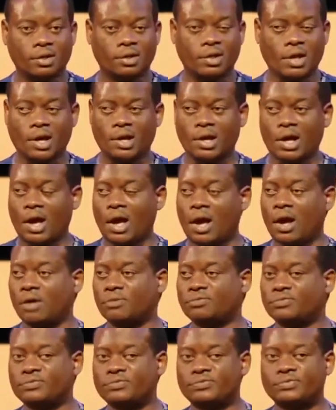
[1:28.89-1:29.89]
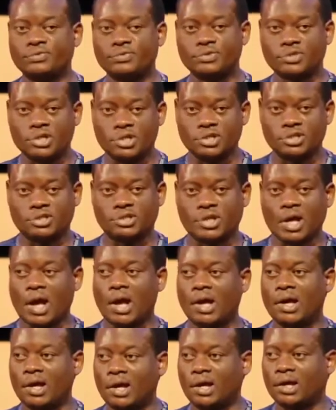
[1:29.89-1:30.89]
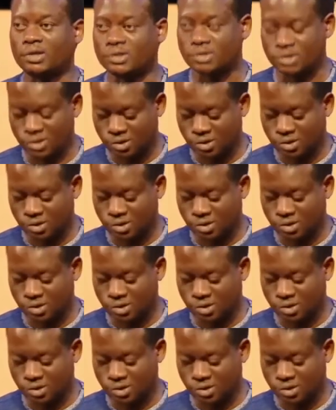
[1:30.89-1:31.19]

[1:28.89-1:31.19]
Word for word: that have desired